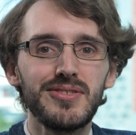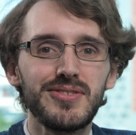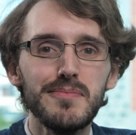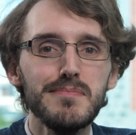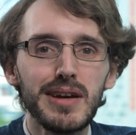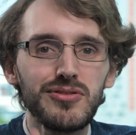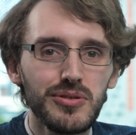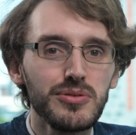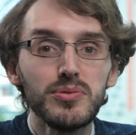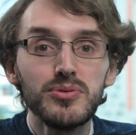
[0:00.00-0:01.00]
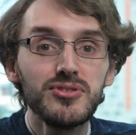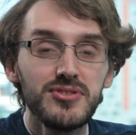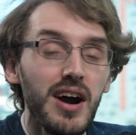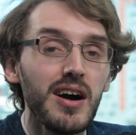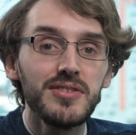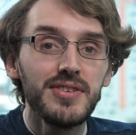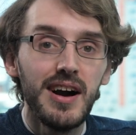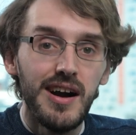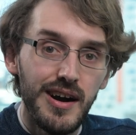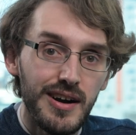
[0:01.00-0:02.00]
So make sure you start
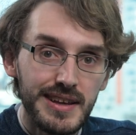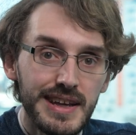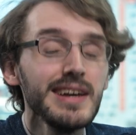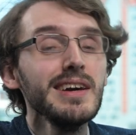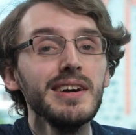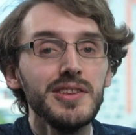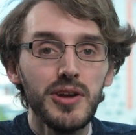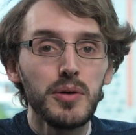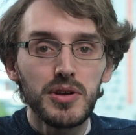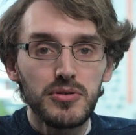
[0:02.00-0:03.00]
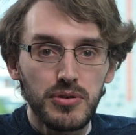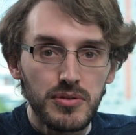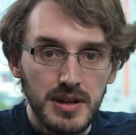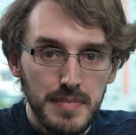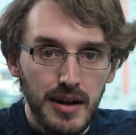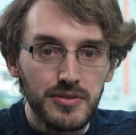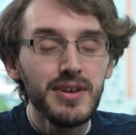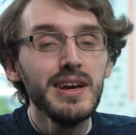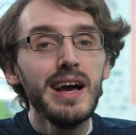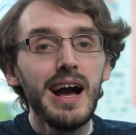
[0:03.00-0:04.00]
early, know what you're talking about,
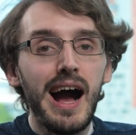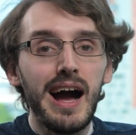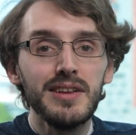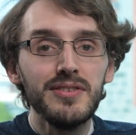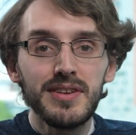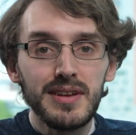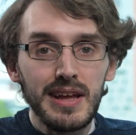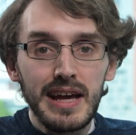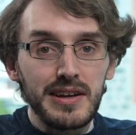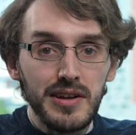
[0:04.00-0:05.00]
and it